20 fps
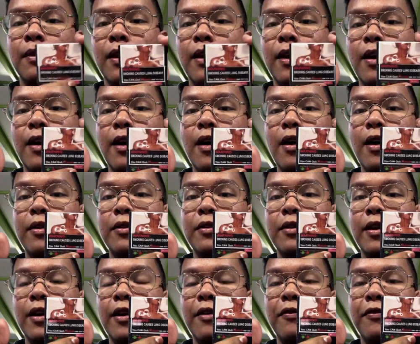And
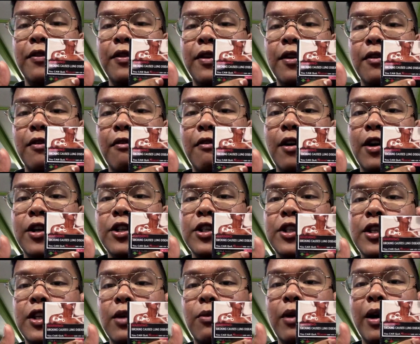you have the rush
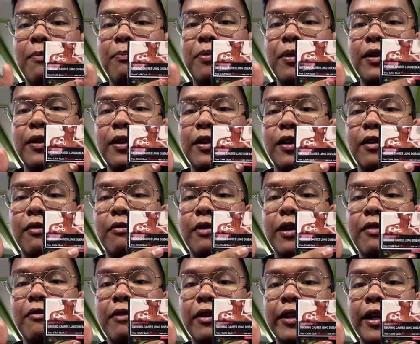here in white print in the
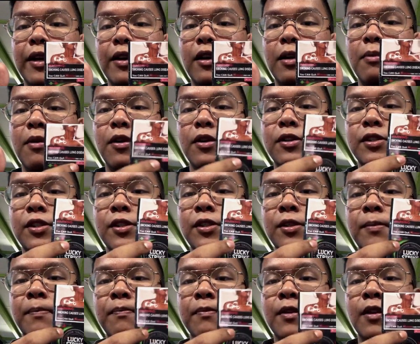red rectangular box.
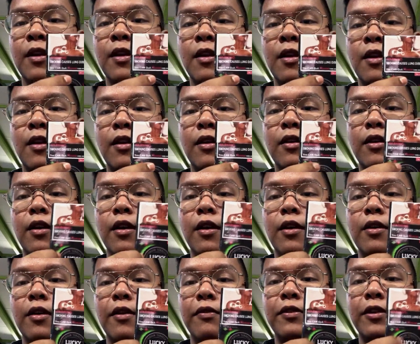Here
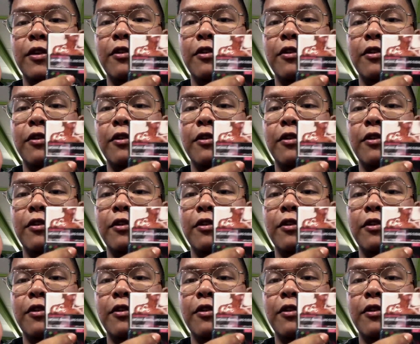you have the